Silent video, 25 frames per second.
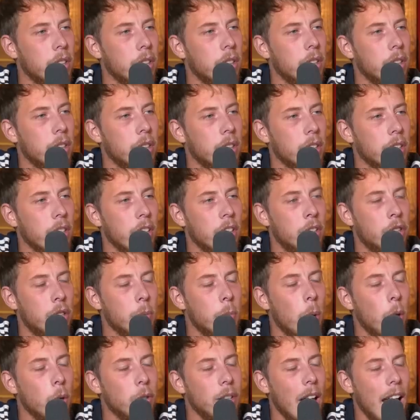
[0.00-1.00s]
sides. I don't know it's what
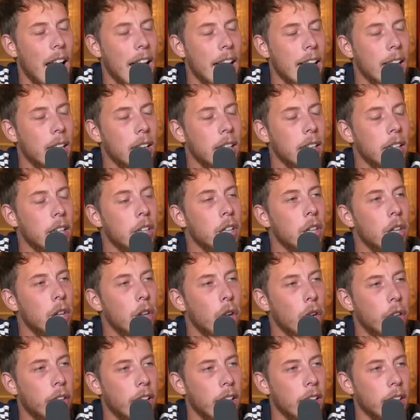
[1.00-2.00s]
the most kind alien of shape, what
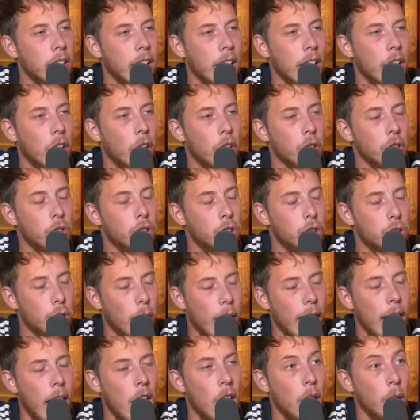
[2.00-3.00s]
looking kind of shape, It looks yeah.
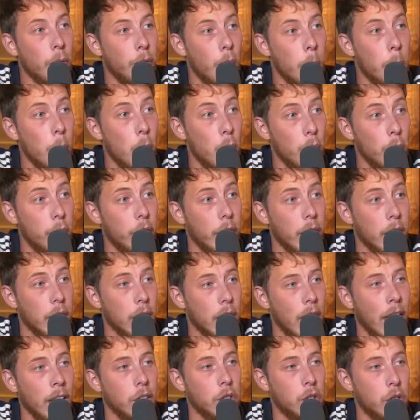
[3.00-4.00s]
straight out of a movie, like
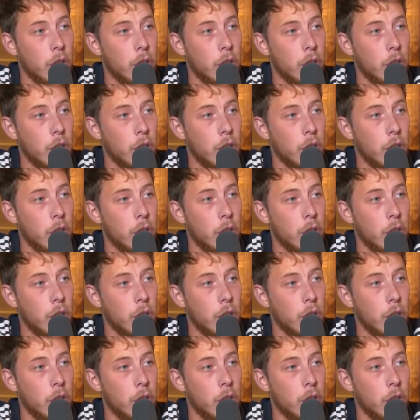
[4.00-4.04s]
you,